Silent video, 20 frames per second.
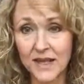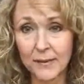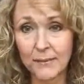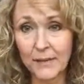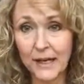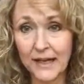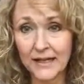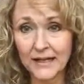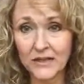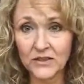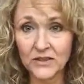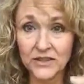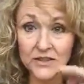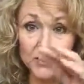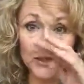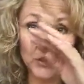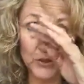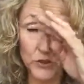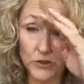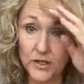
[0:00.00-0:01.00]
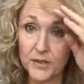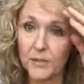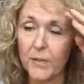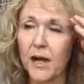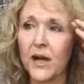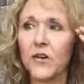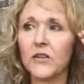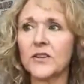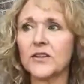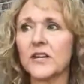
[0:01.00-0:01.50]
same kind of cleansing cream
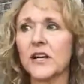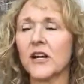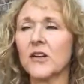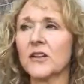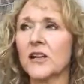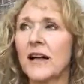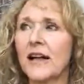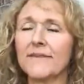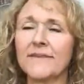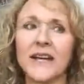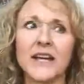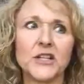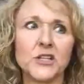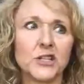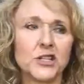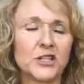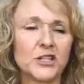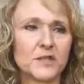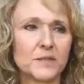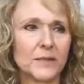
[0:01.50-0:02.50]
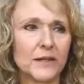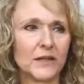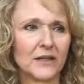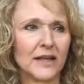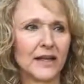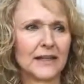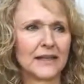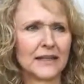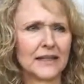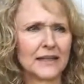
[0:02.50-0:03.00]
my whole entire life, and she smelled
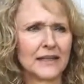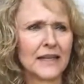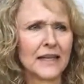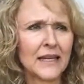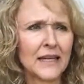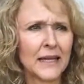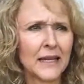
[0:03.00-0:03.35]
like it.